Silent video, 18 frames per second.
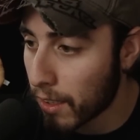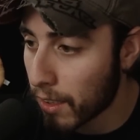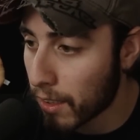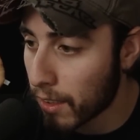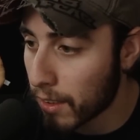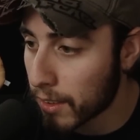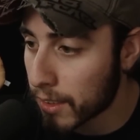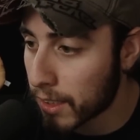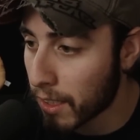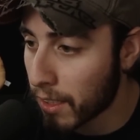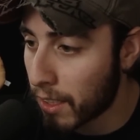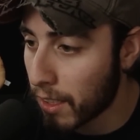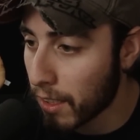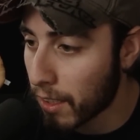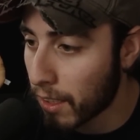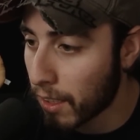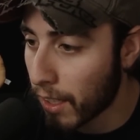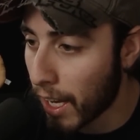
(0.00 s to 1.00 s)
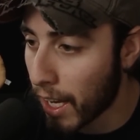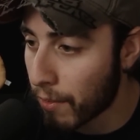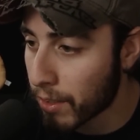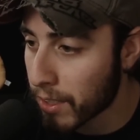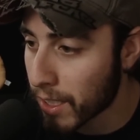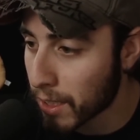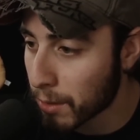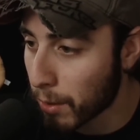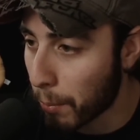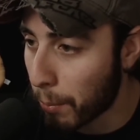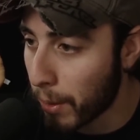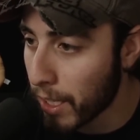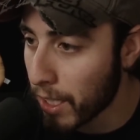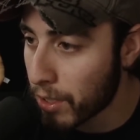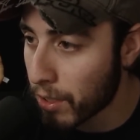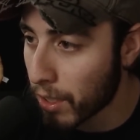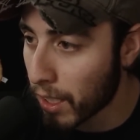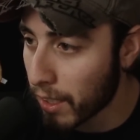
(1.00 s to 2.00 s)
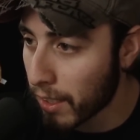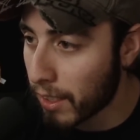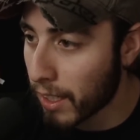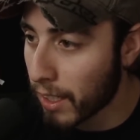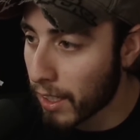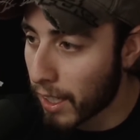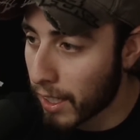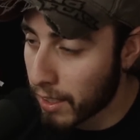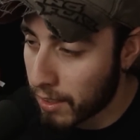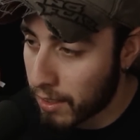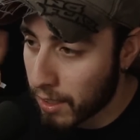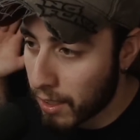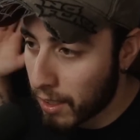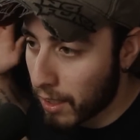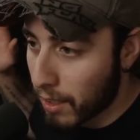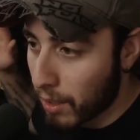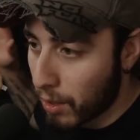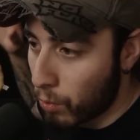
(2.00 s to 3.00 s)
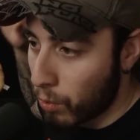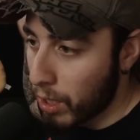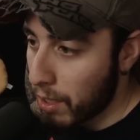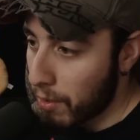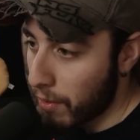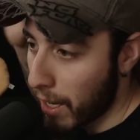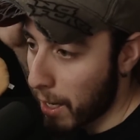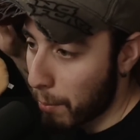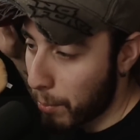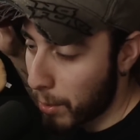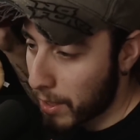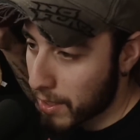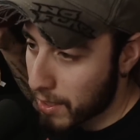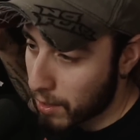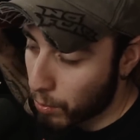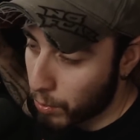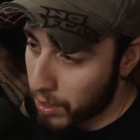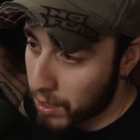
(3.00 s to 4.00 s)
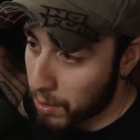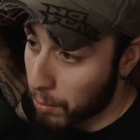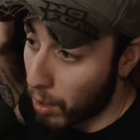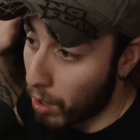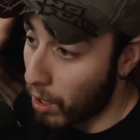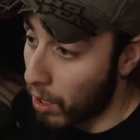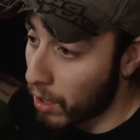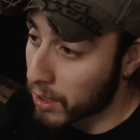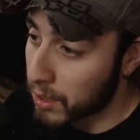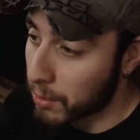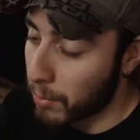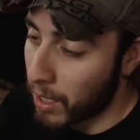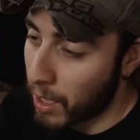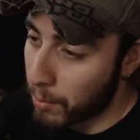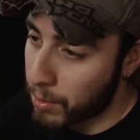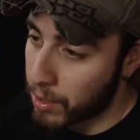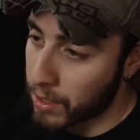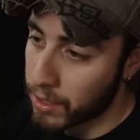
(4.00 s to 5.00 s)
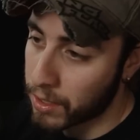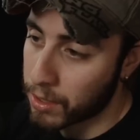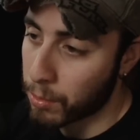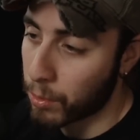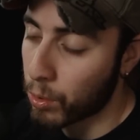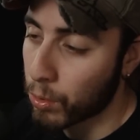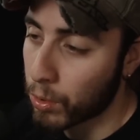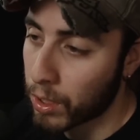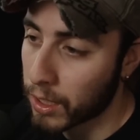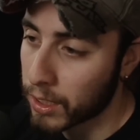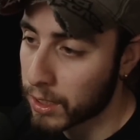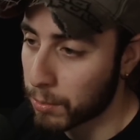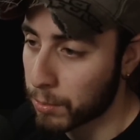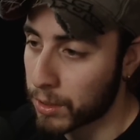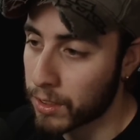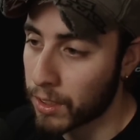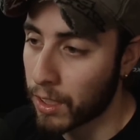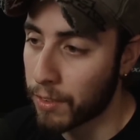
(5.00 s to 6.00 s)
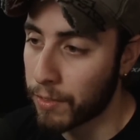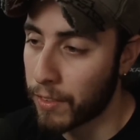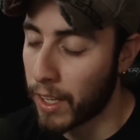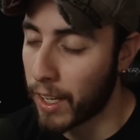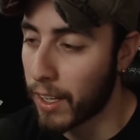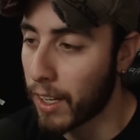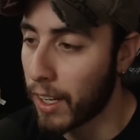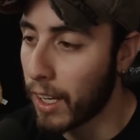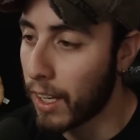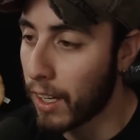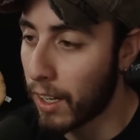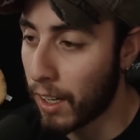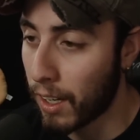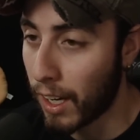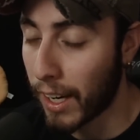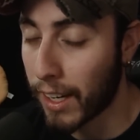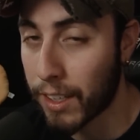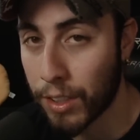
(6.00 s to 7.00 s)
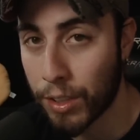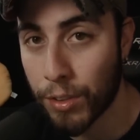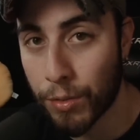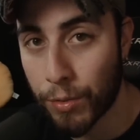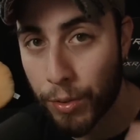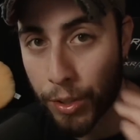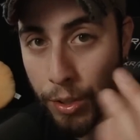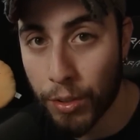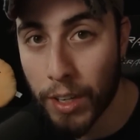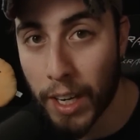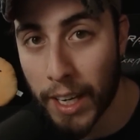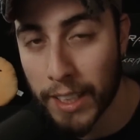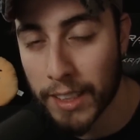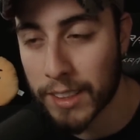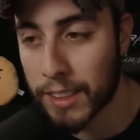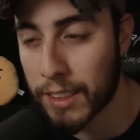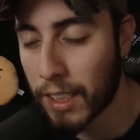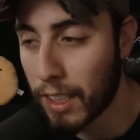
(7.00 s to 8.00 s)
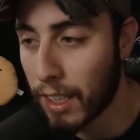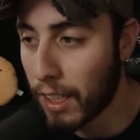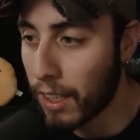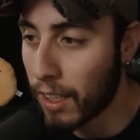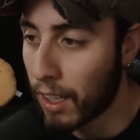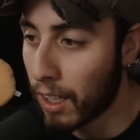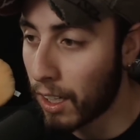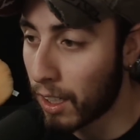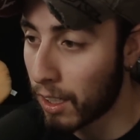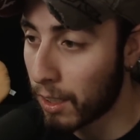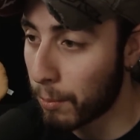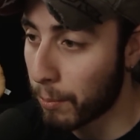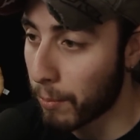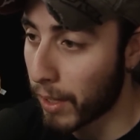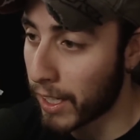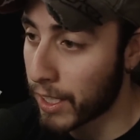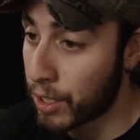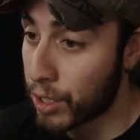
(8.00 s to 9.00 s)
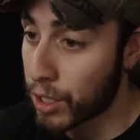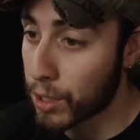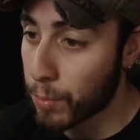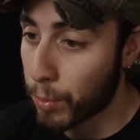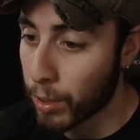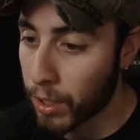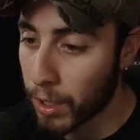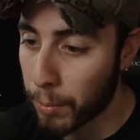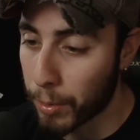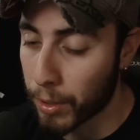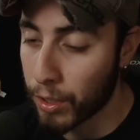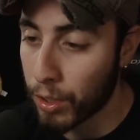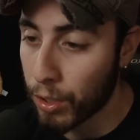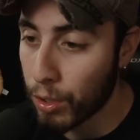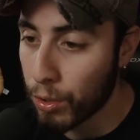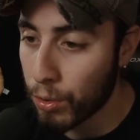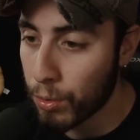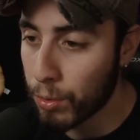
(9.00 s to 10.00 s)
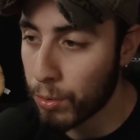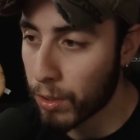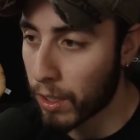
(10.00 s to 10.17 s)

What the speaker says: just going to advertise my Patreon again. I did revamp it with some awesome options, some cool custom stuff that I can do for you guys. I just put up a new